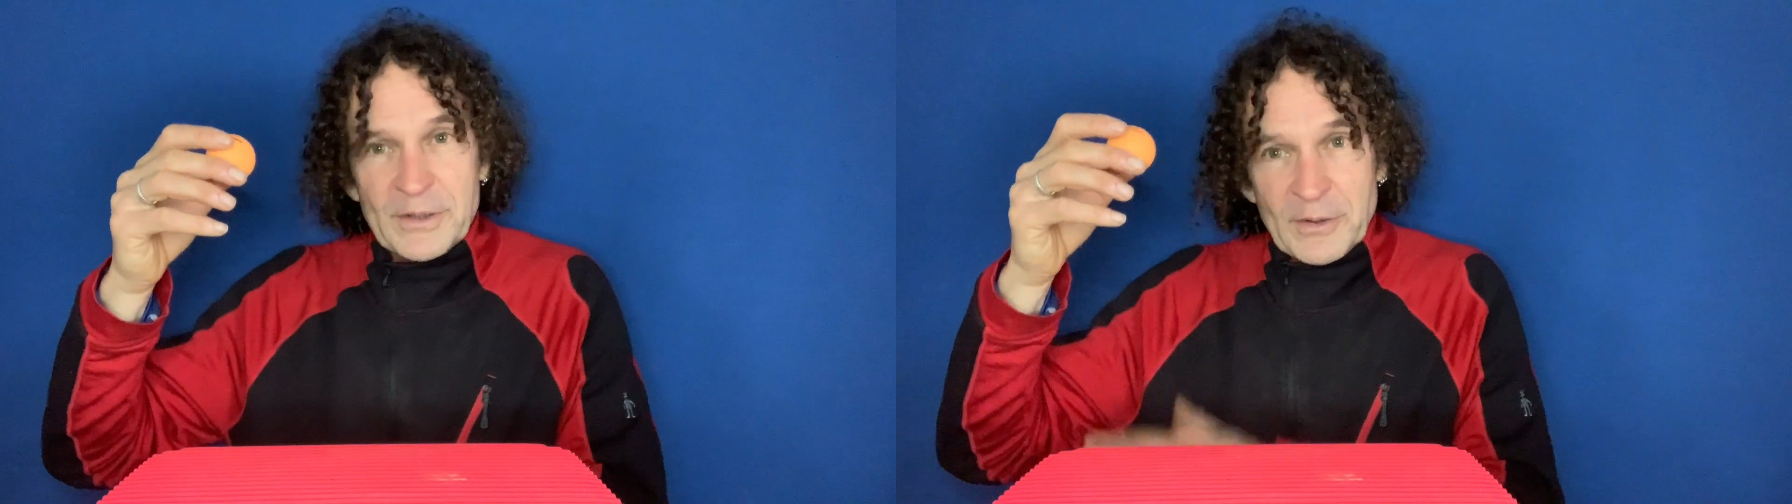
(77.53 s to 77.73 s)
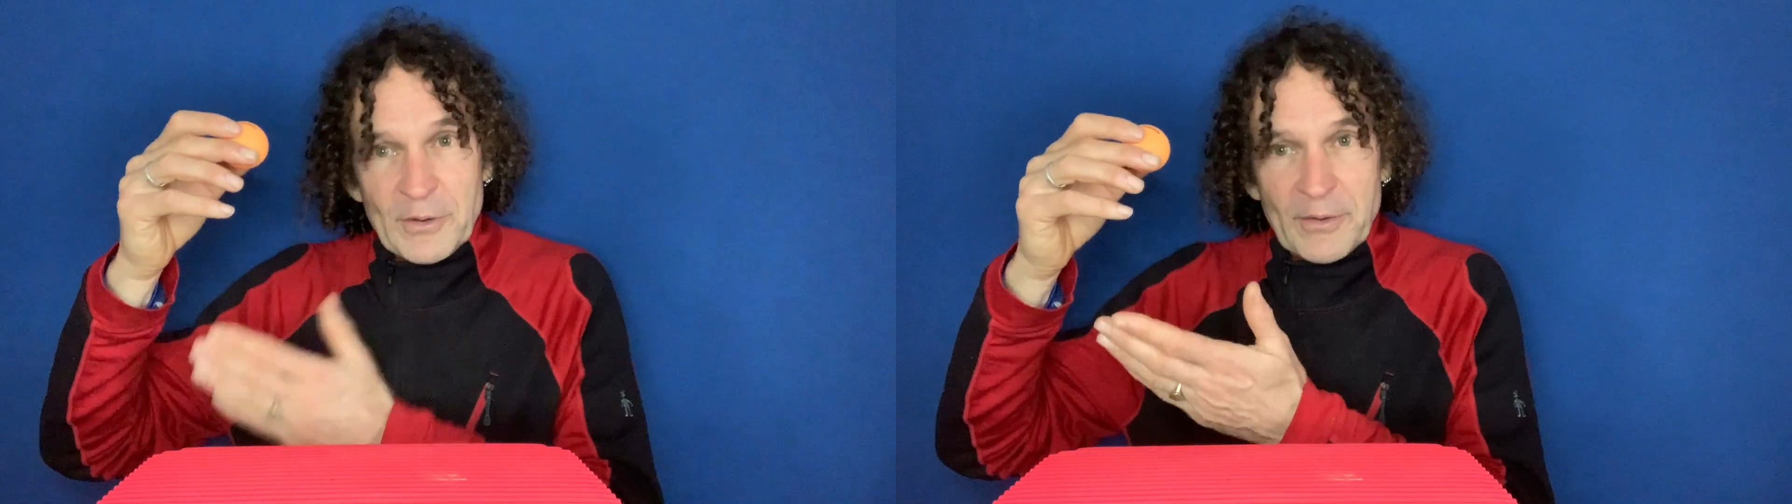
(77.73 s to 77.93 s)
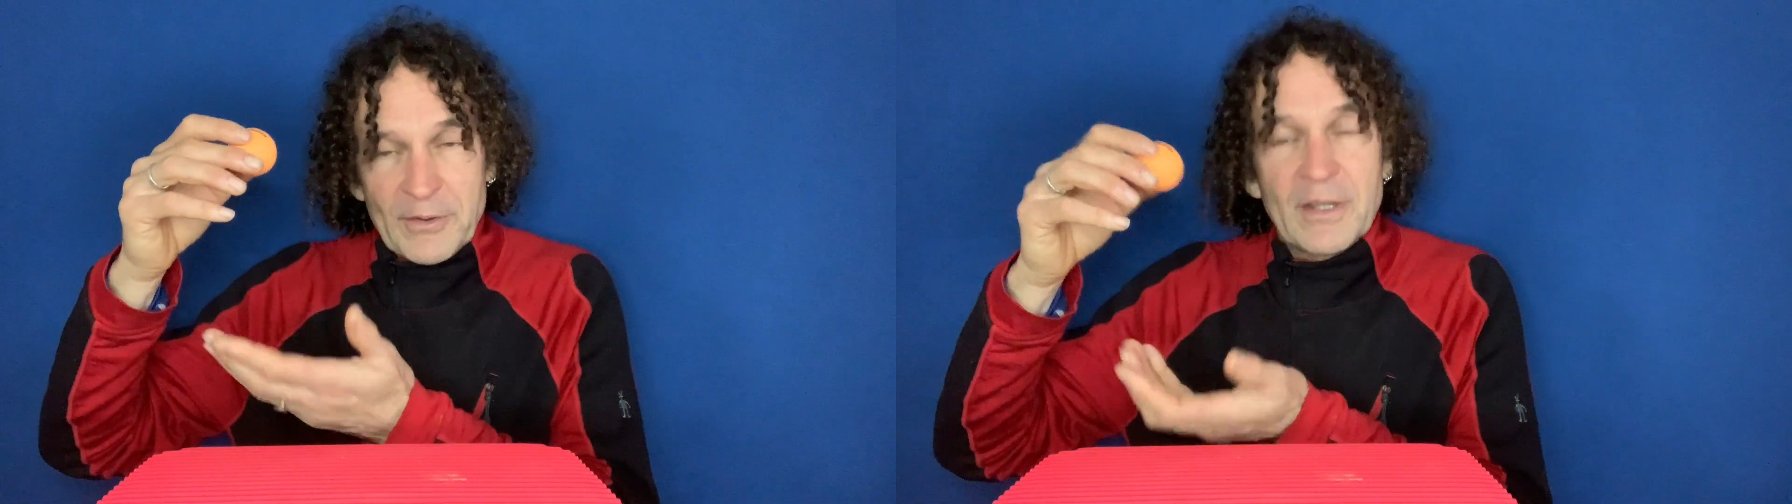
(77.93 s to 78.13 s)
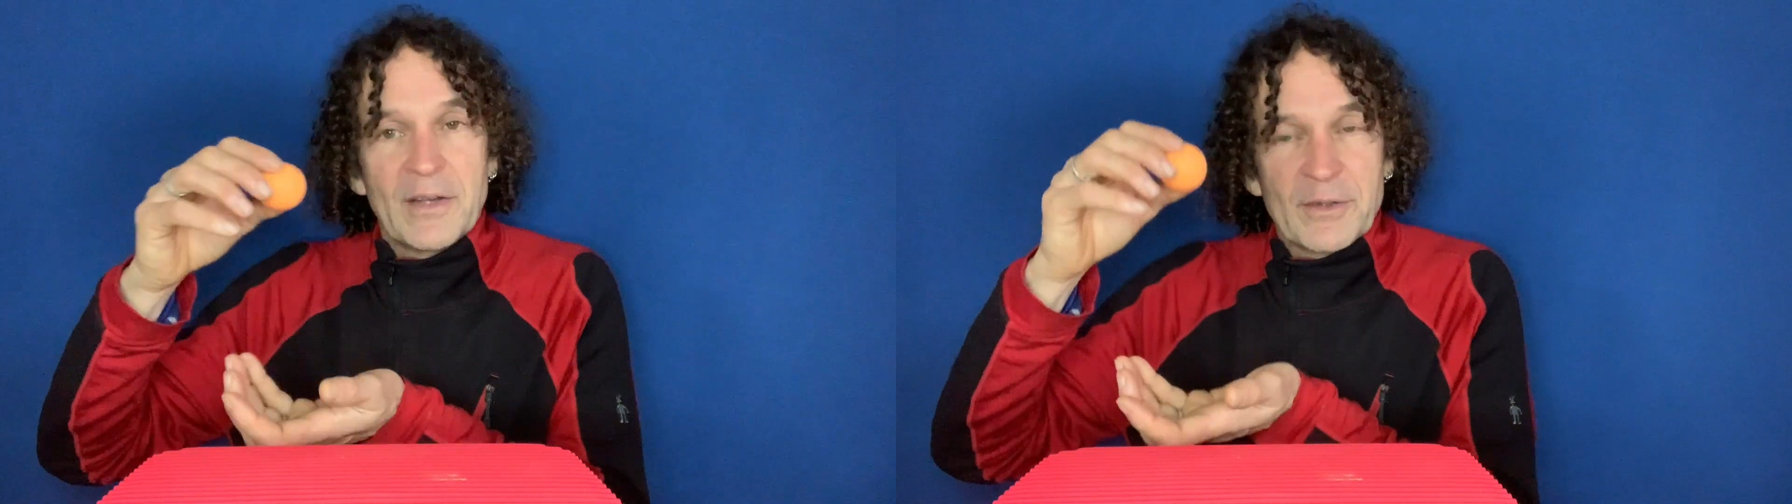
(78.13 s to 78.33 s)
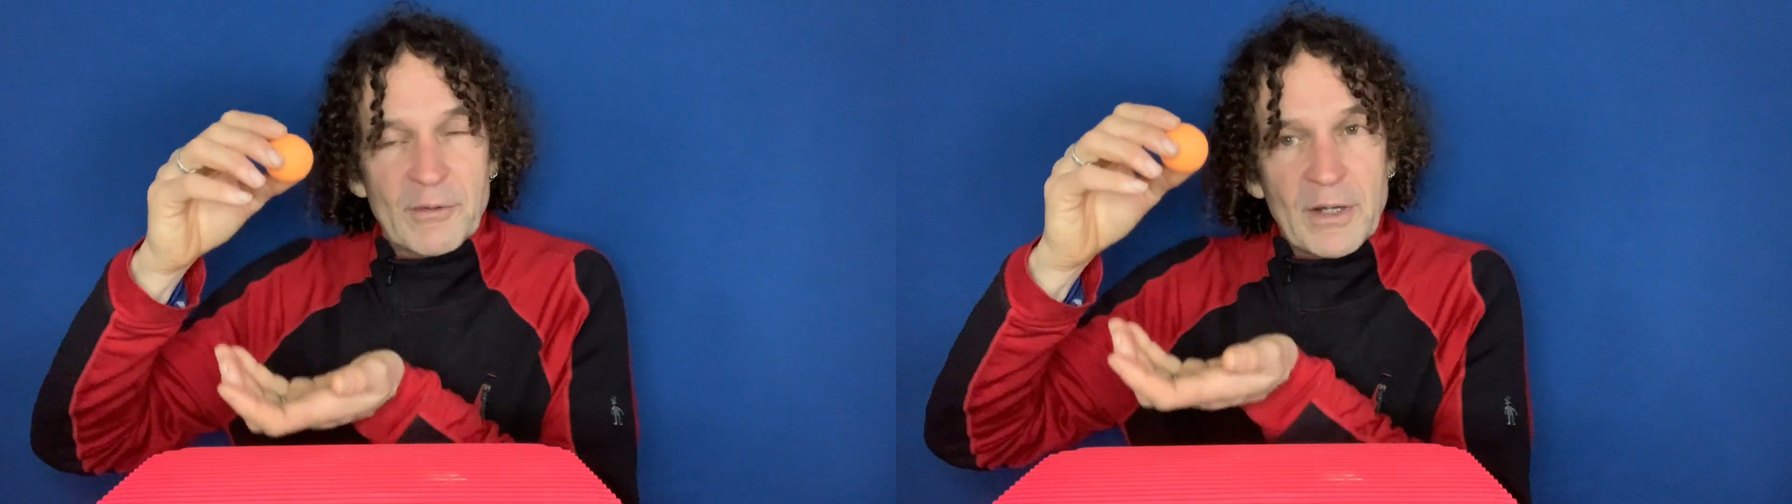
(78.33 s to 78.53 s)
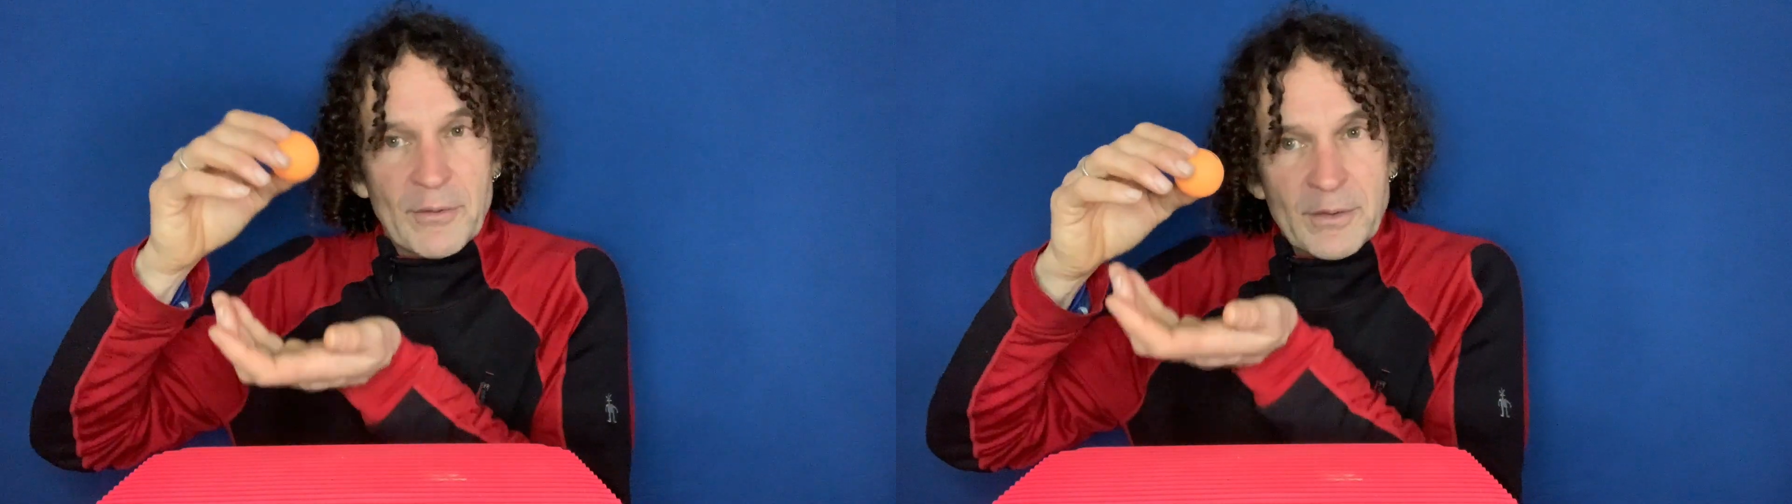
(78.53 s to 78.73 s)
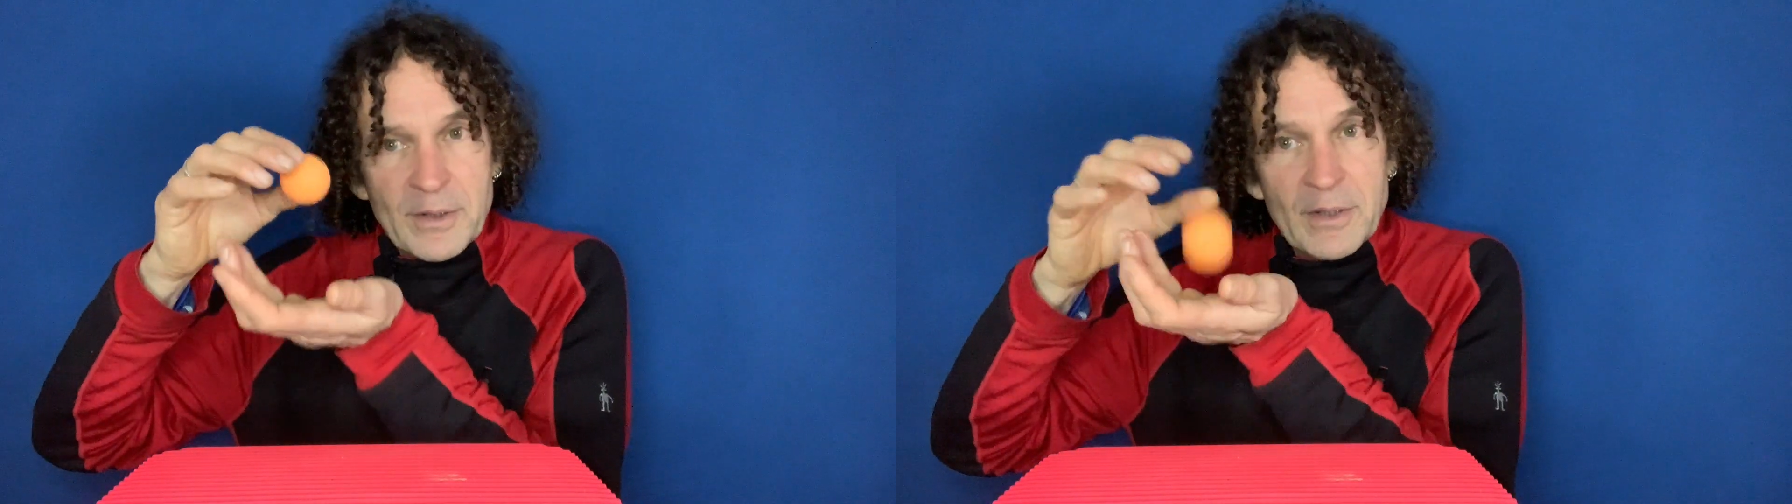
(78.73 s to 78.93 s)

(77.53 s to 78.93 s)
earth and the ground.